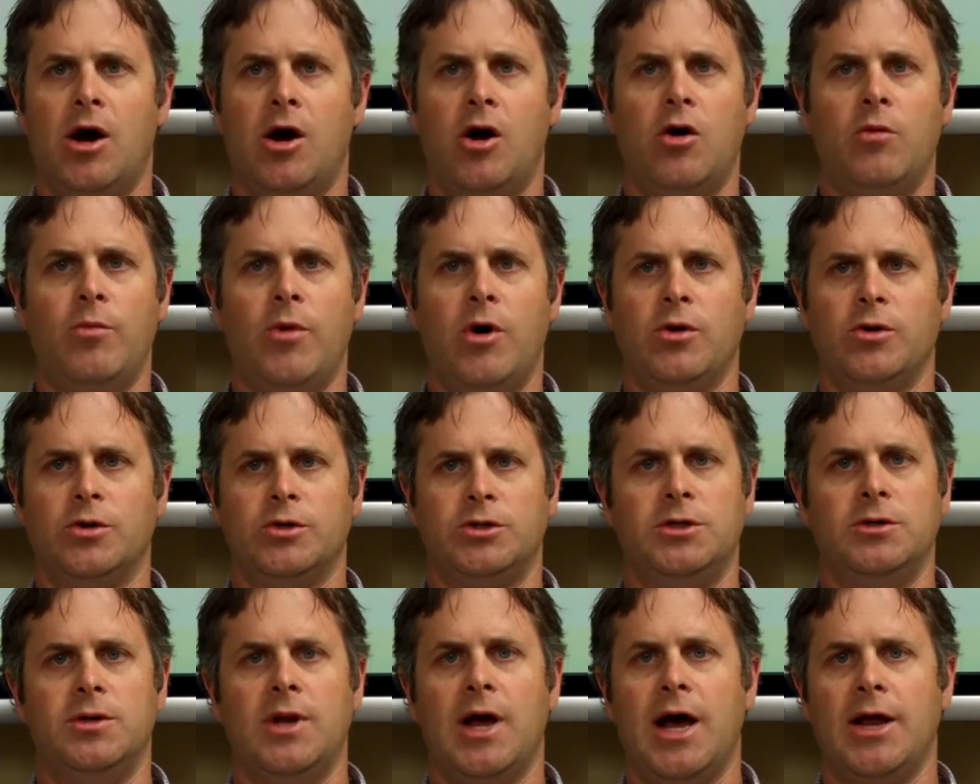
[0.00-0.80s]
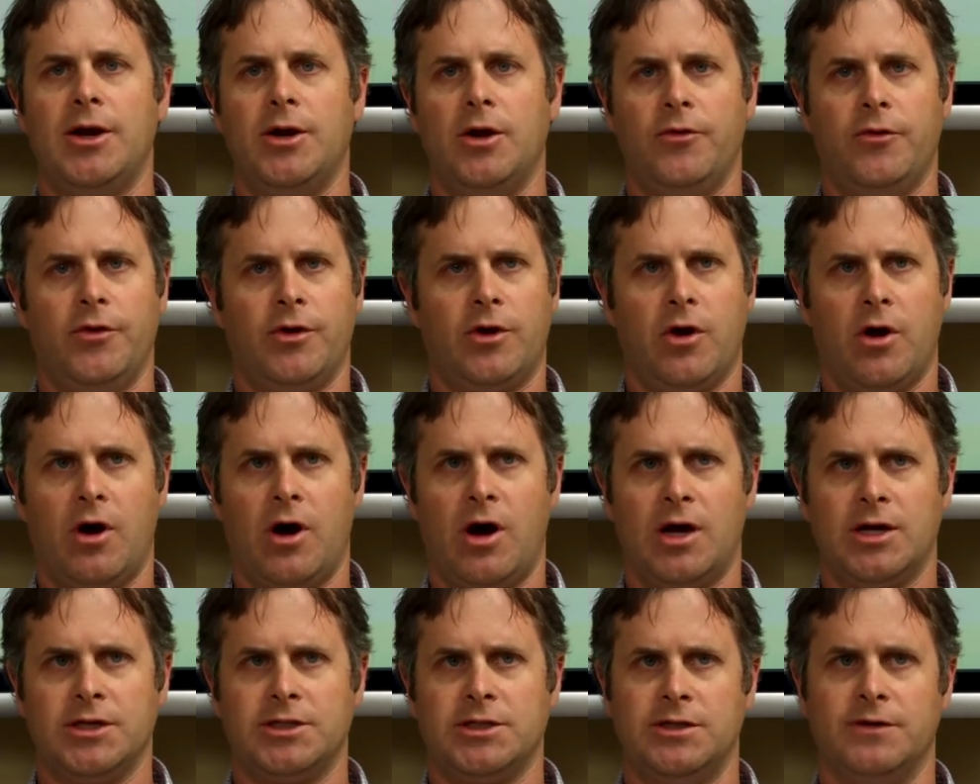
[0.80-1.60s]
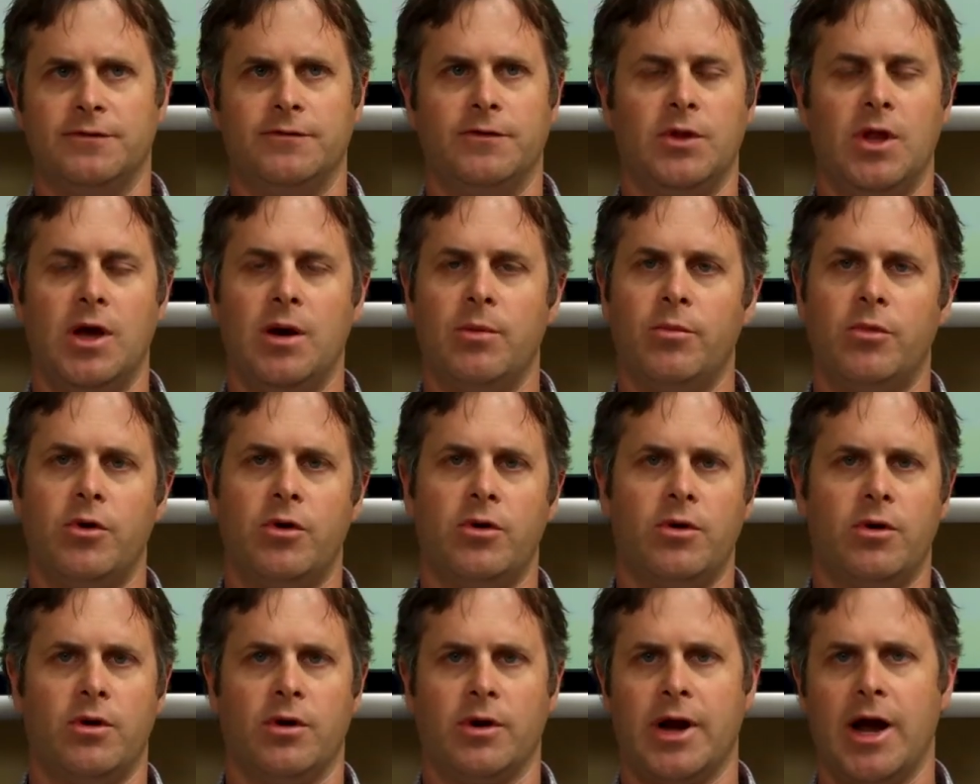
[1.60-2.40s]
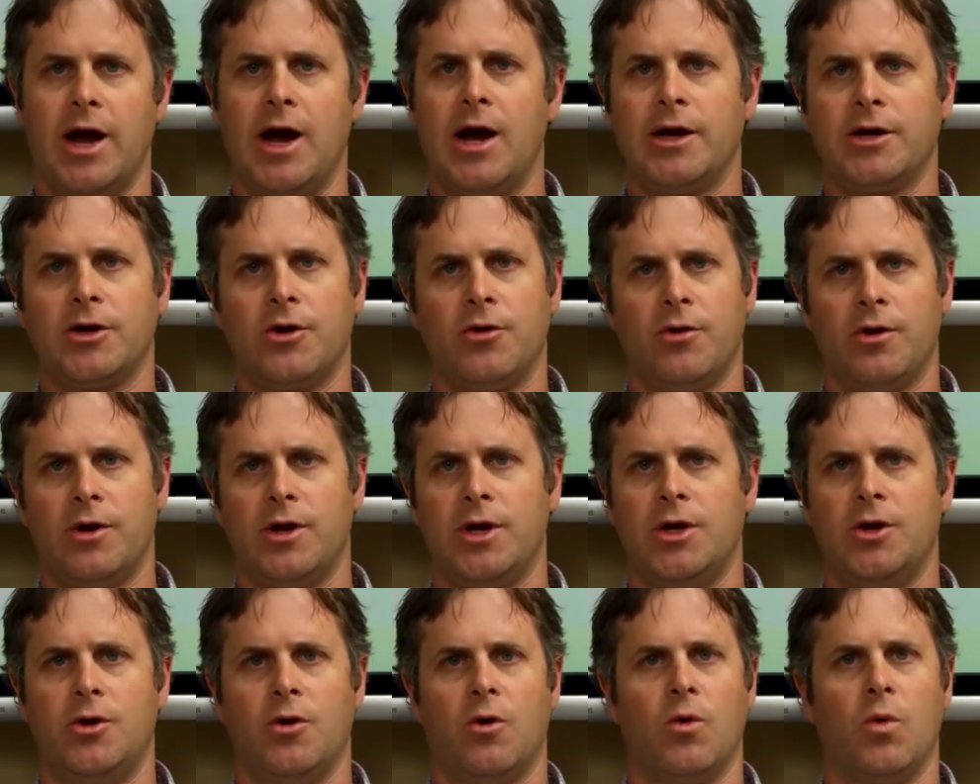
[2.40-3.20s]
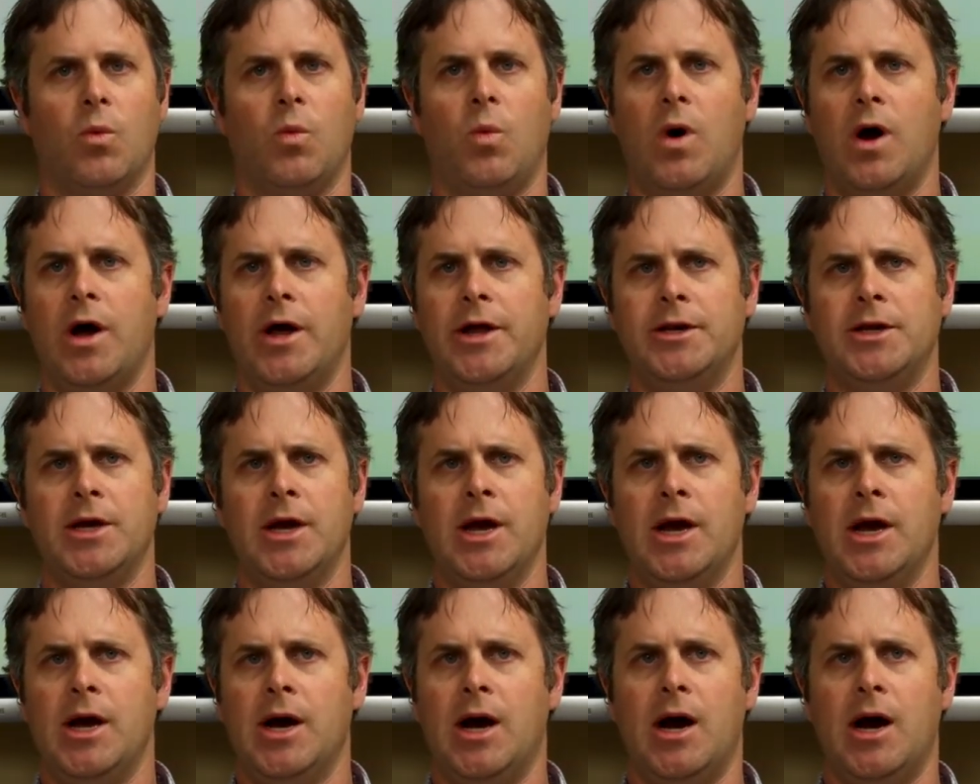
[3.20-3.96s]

Homeowners do not know the cost of lumber or concrete or what